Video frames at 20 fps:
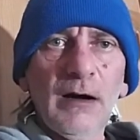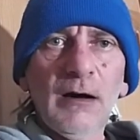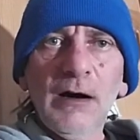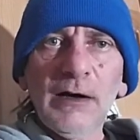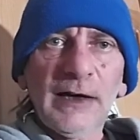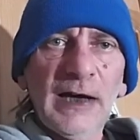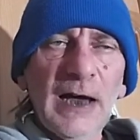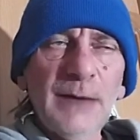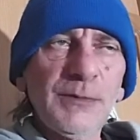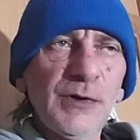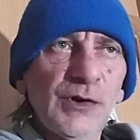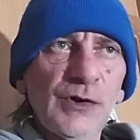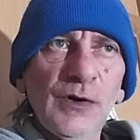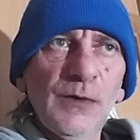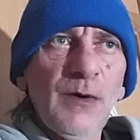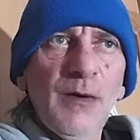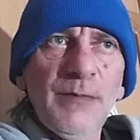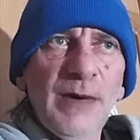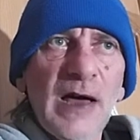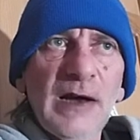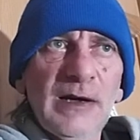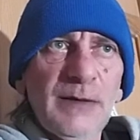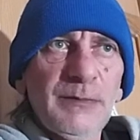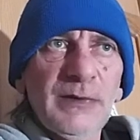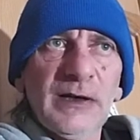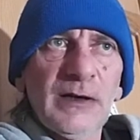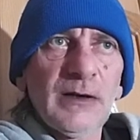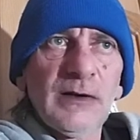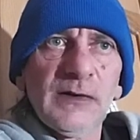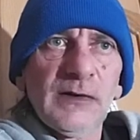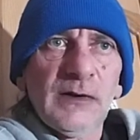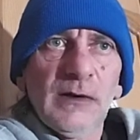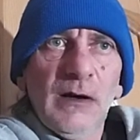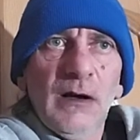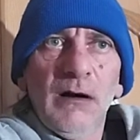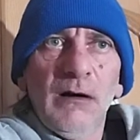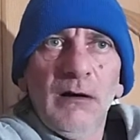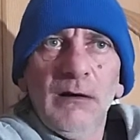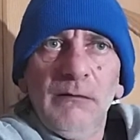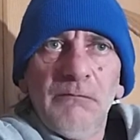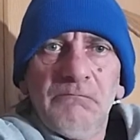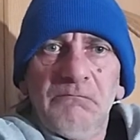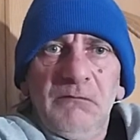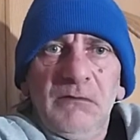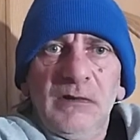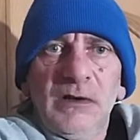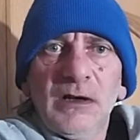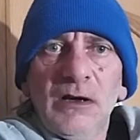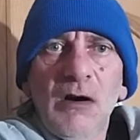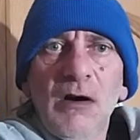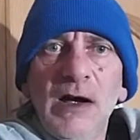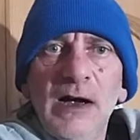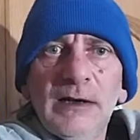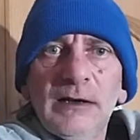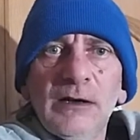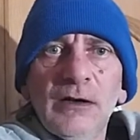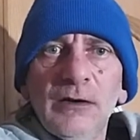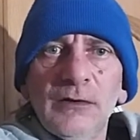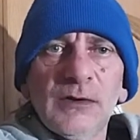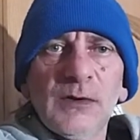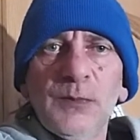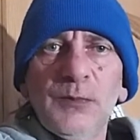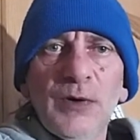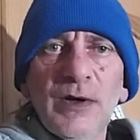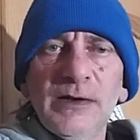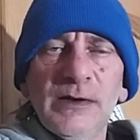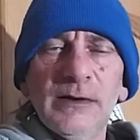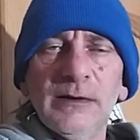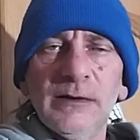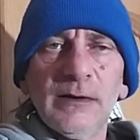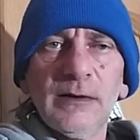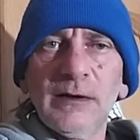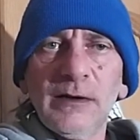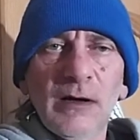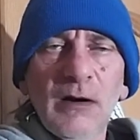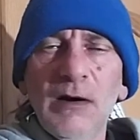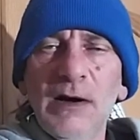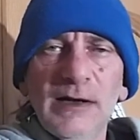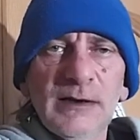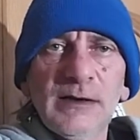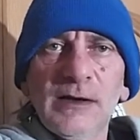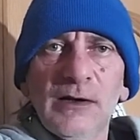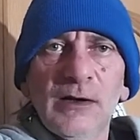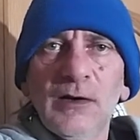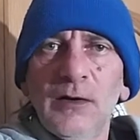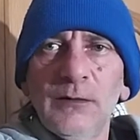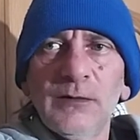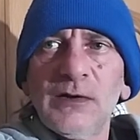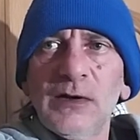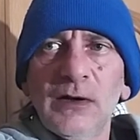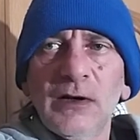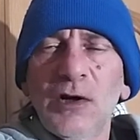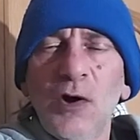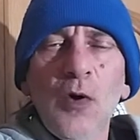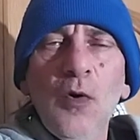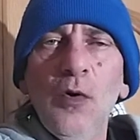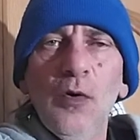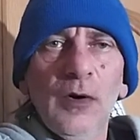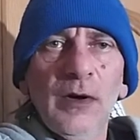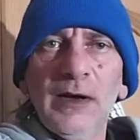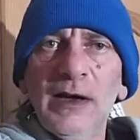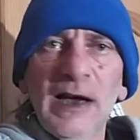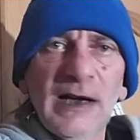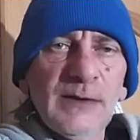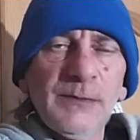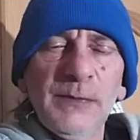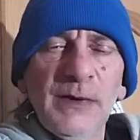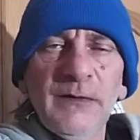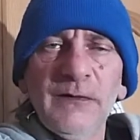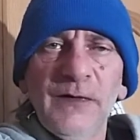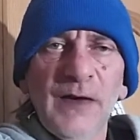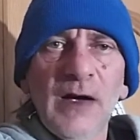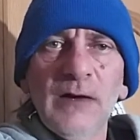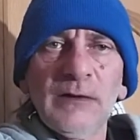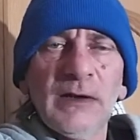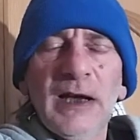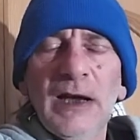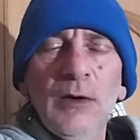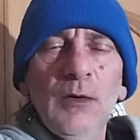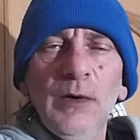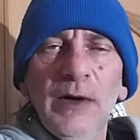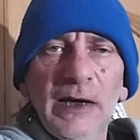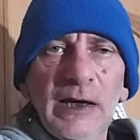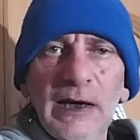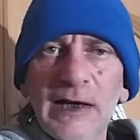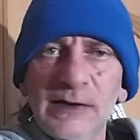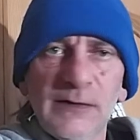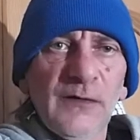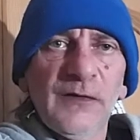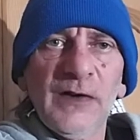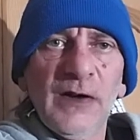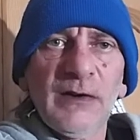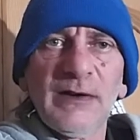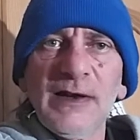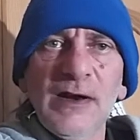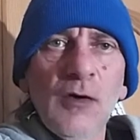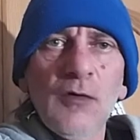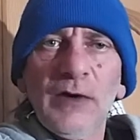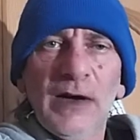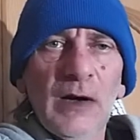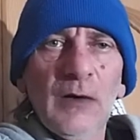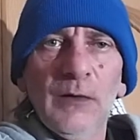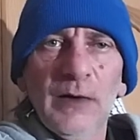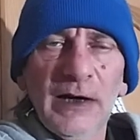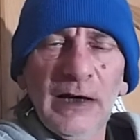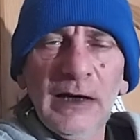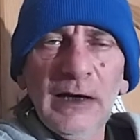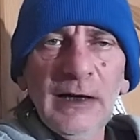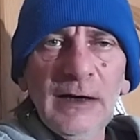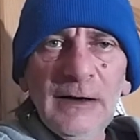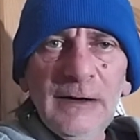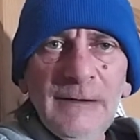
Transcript: I kept shtum about it because the guy hadn't gone to prison. The guy hasn't gone to court. He hasn't been found guilty. He hasn't found not guilty.